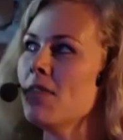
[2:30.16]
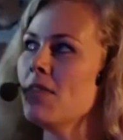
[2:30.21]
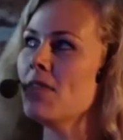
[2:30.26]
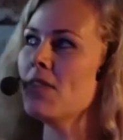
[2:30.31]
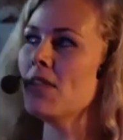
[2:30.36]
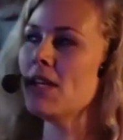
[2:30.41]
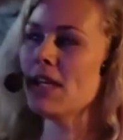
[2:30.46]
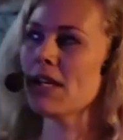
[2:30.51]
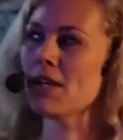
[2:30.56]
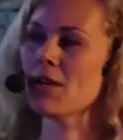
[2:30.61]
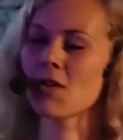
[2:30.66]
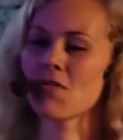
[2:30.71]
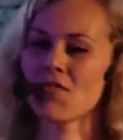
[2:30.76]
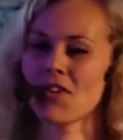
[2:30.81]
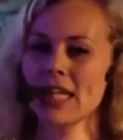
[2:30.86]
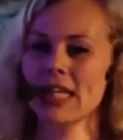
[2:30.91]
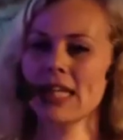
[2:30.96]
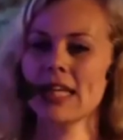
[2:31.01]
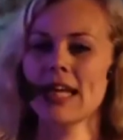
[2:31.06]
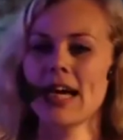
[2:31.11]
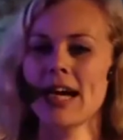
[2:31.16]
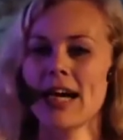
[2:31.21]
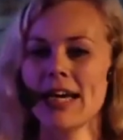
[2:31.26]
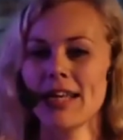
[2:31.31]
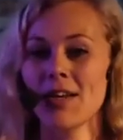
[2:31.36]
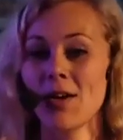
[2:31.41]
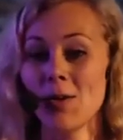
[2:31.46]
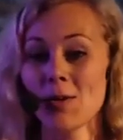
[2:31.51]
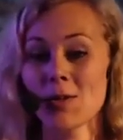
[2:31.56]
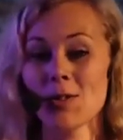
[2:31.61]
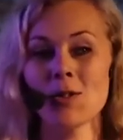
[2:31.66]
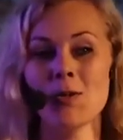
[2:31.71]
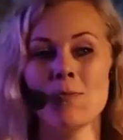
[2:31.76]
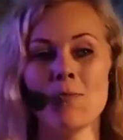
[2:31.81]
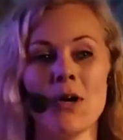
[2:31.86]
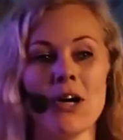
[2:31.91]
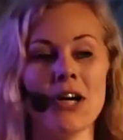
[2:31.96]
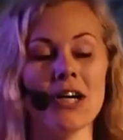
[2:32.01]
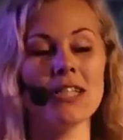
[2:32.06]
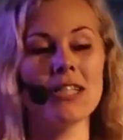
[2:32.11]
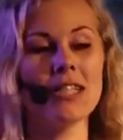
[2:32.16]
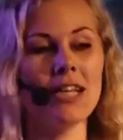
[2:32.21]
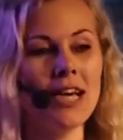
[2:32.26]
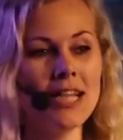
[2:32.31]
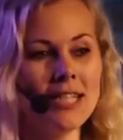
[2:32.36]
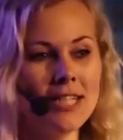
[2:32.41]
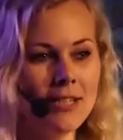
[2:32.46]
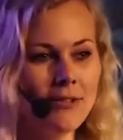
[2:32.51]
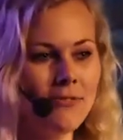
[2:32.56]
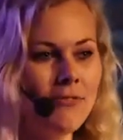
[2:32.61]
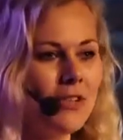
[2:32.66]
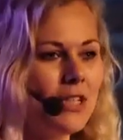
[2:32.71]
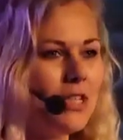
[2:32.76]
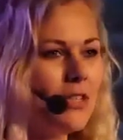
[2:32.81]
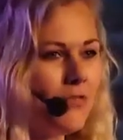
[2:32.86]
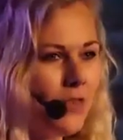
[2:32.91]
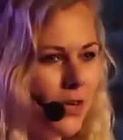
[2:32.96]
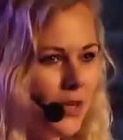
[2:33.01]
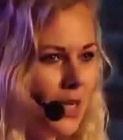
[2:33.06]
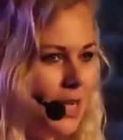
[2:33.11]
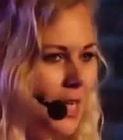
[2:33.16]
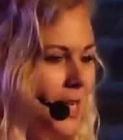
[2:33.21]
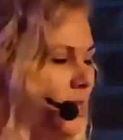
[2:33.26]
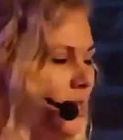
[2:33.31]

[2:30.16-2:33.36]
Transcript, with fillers: the year of 89 also marked a different, very